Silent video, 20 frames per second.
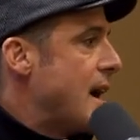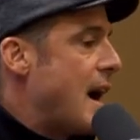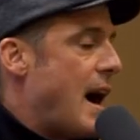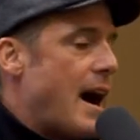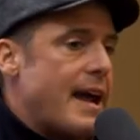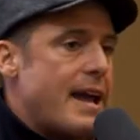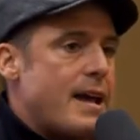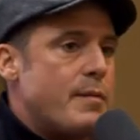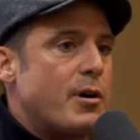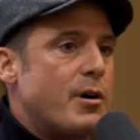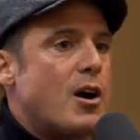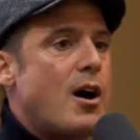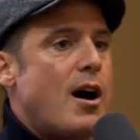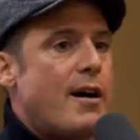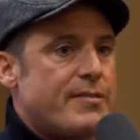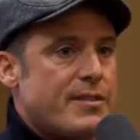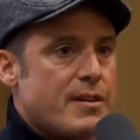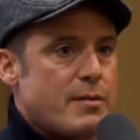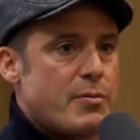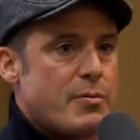I am a
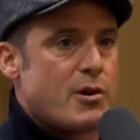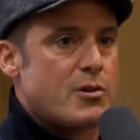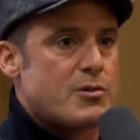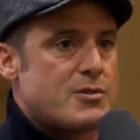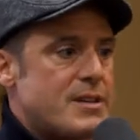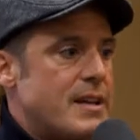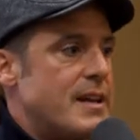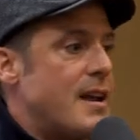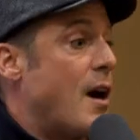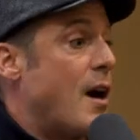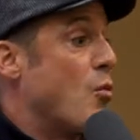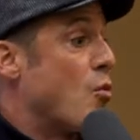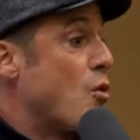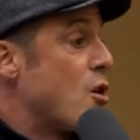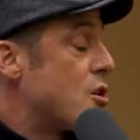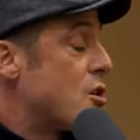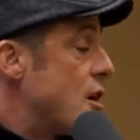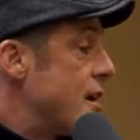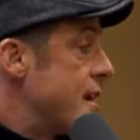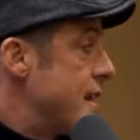confident person. I
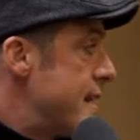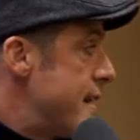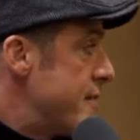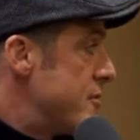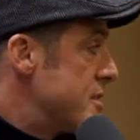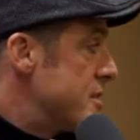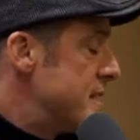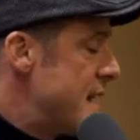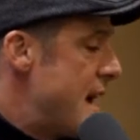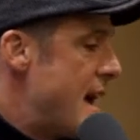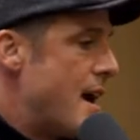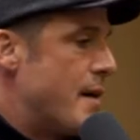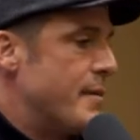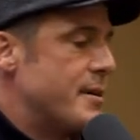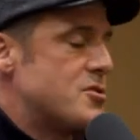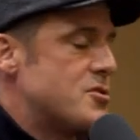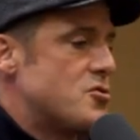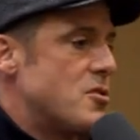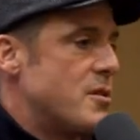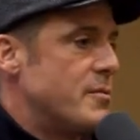work on it every day. I'm
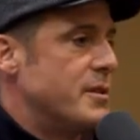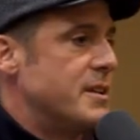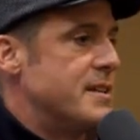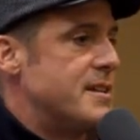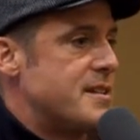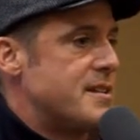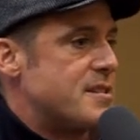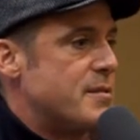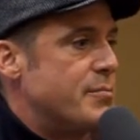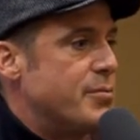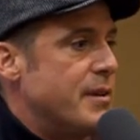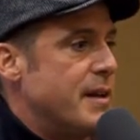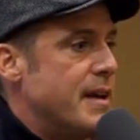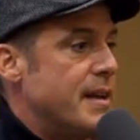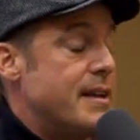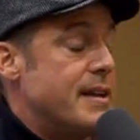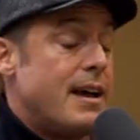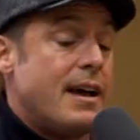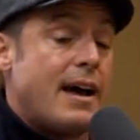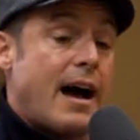extremely
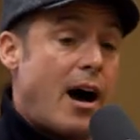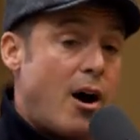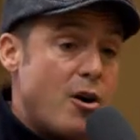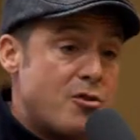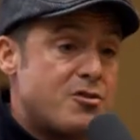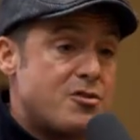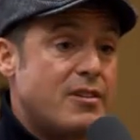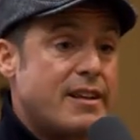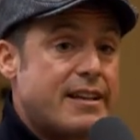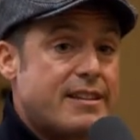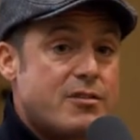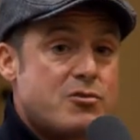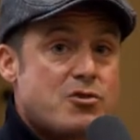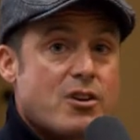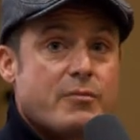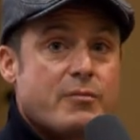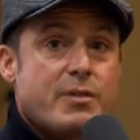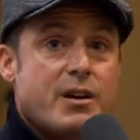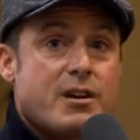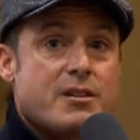disciplined. I also like to
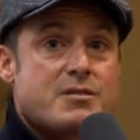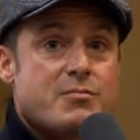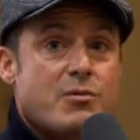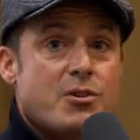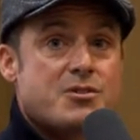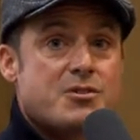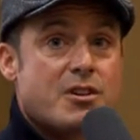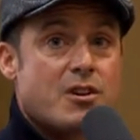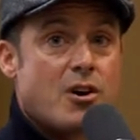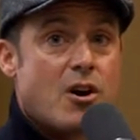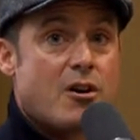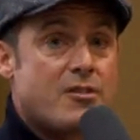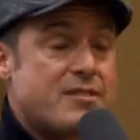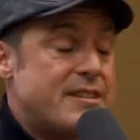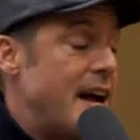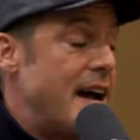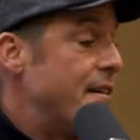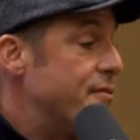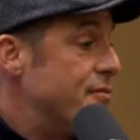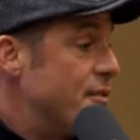drink beer and smoke cigars
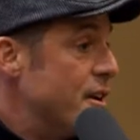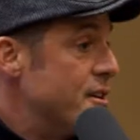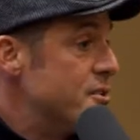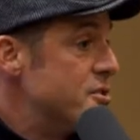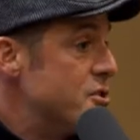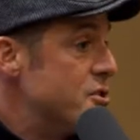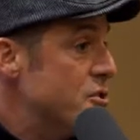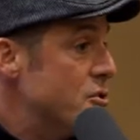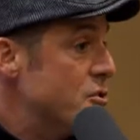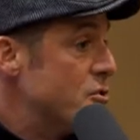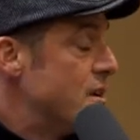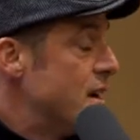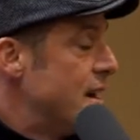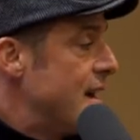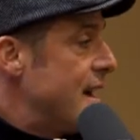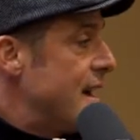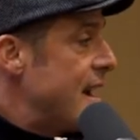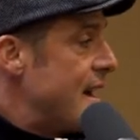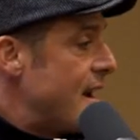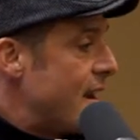and have fun too.
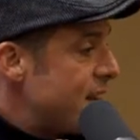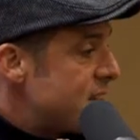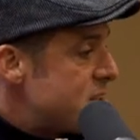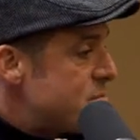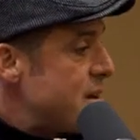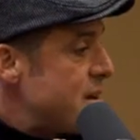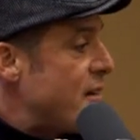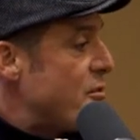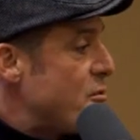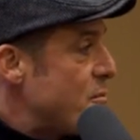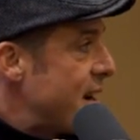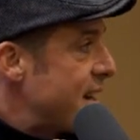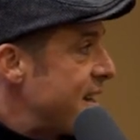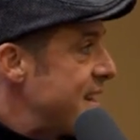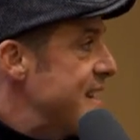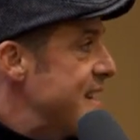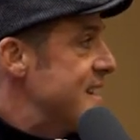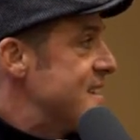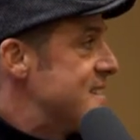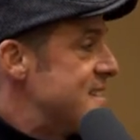And I like to be out with my
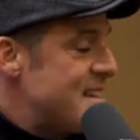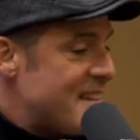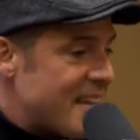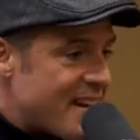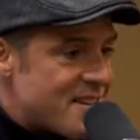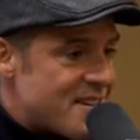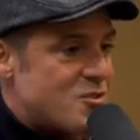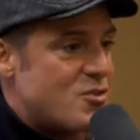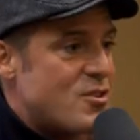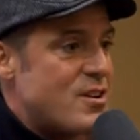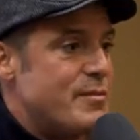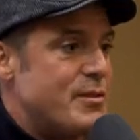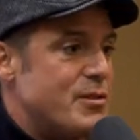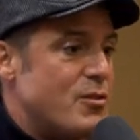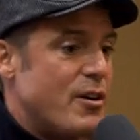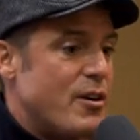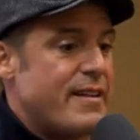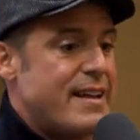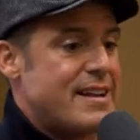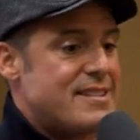kids eating ice cream and
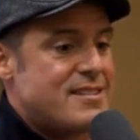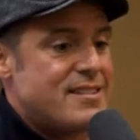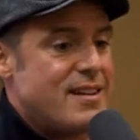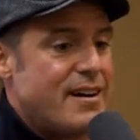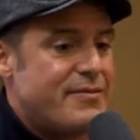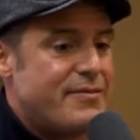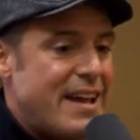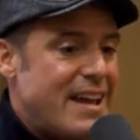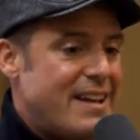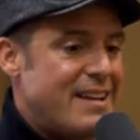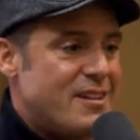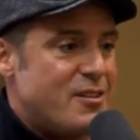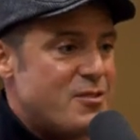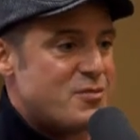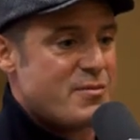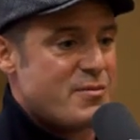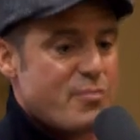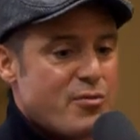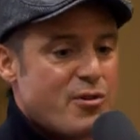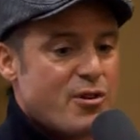do all that stuff. Andy
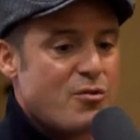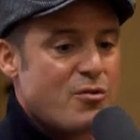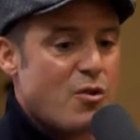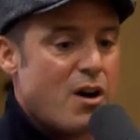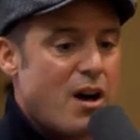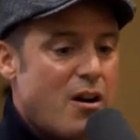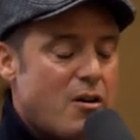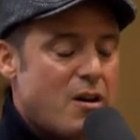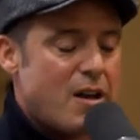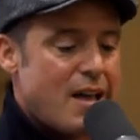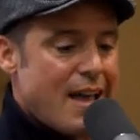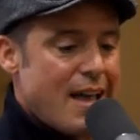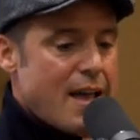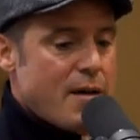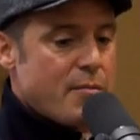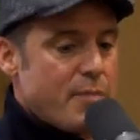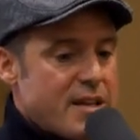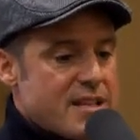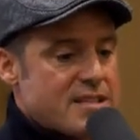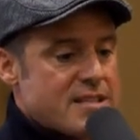knows me pretty well.
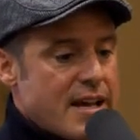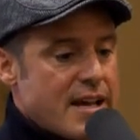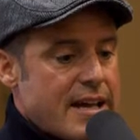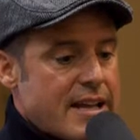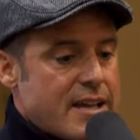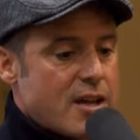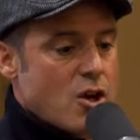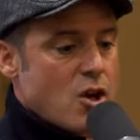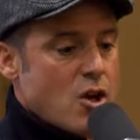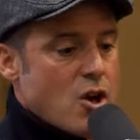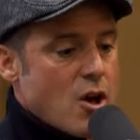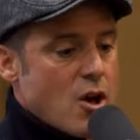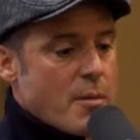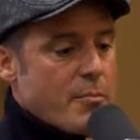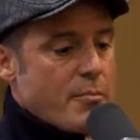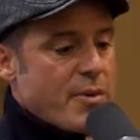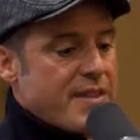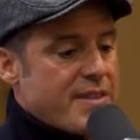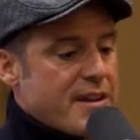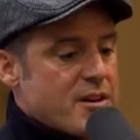But it's like,
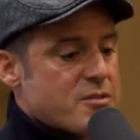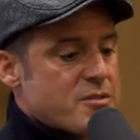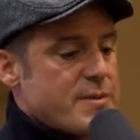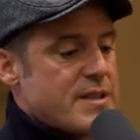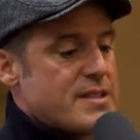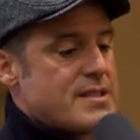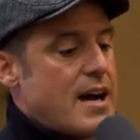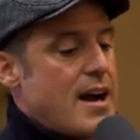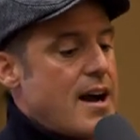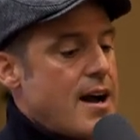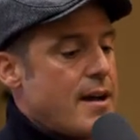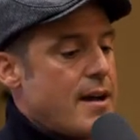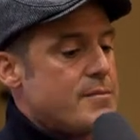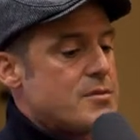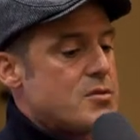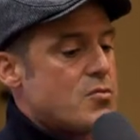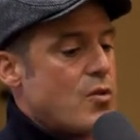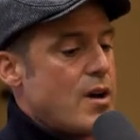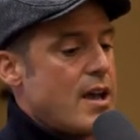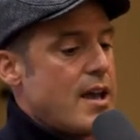but there's been
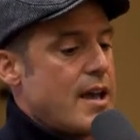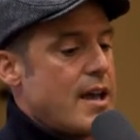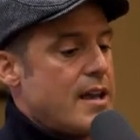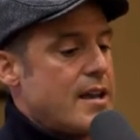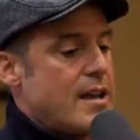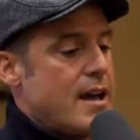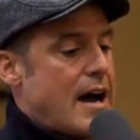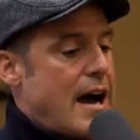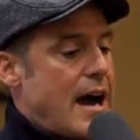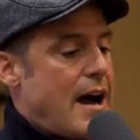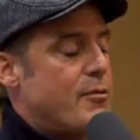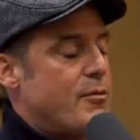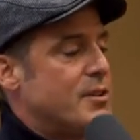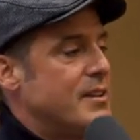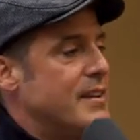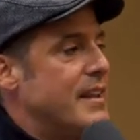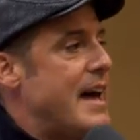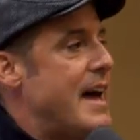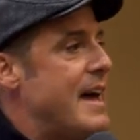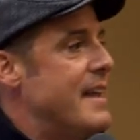times when I
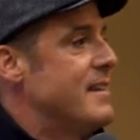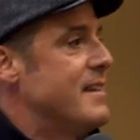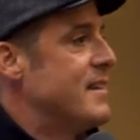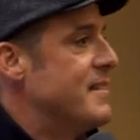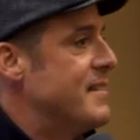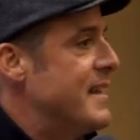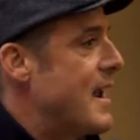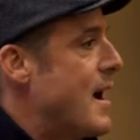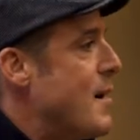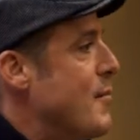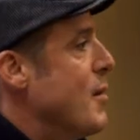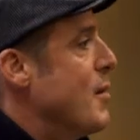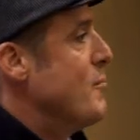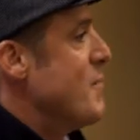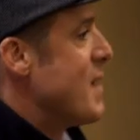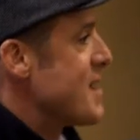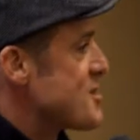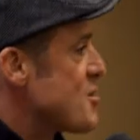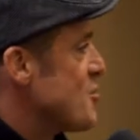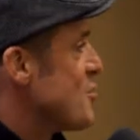would let that I'm a
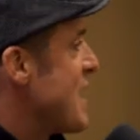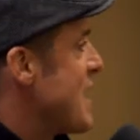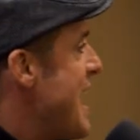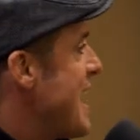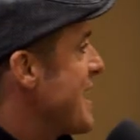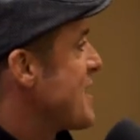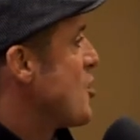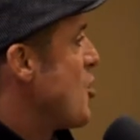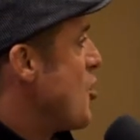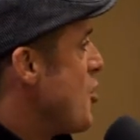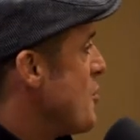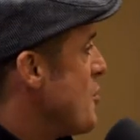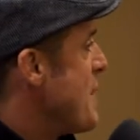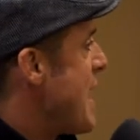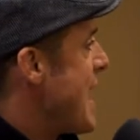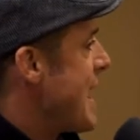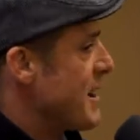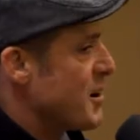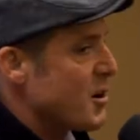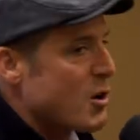muscle guy coal
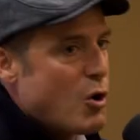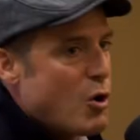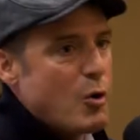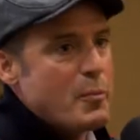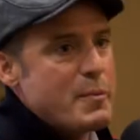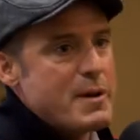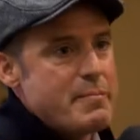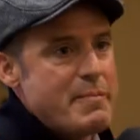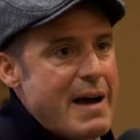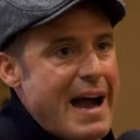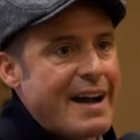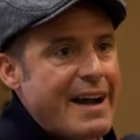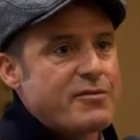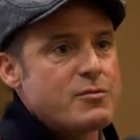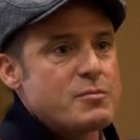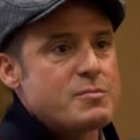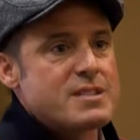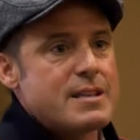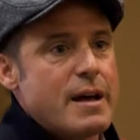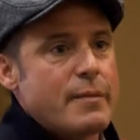miner hold me back
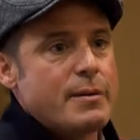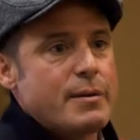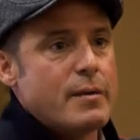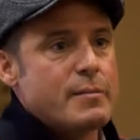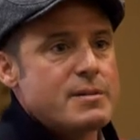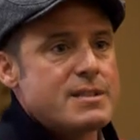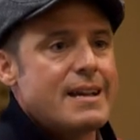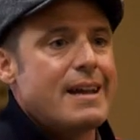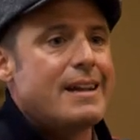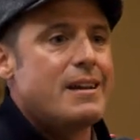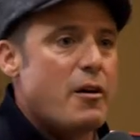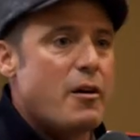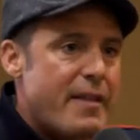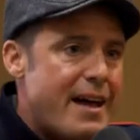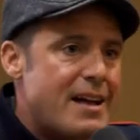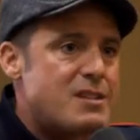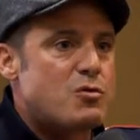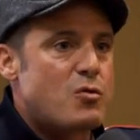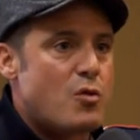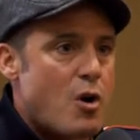from stepping up and saying, no,
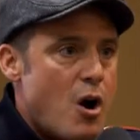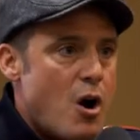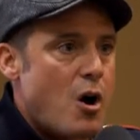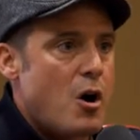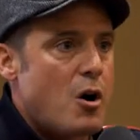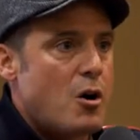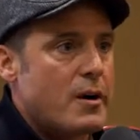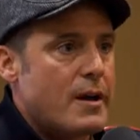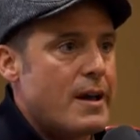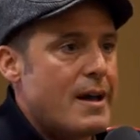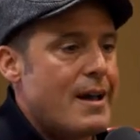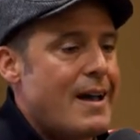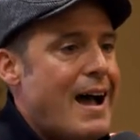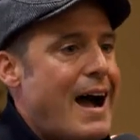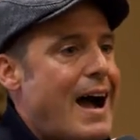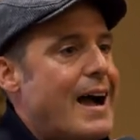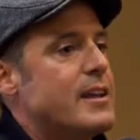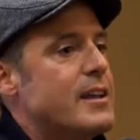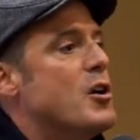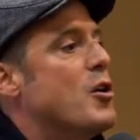that's wrong.
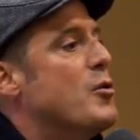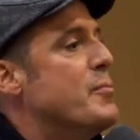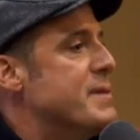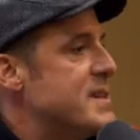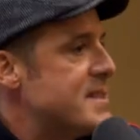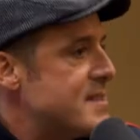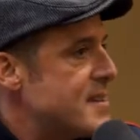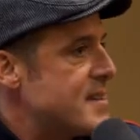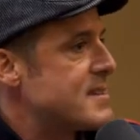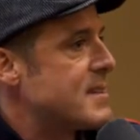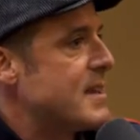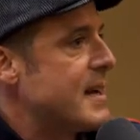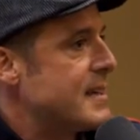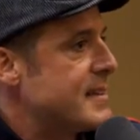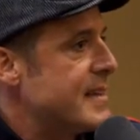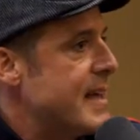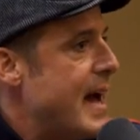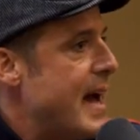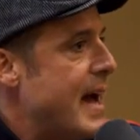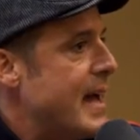I know business
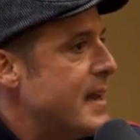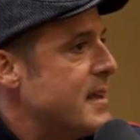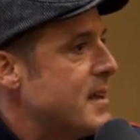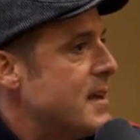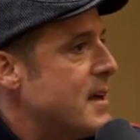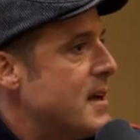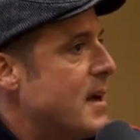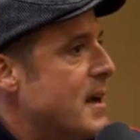like that.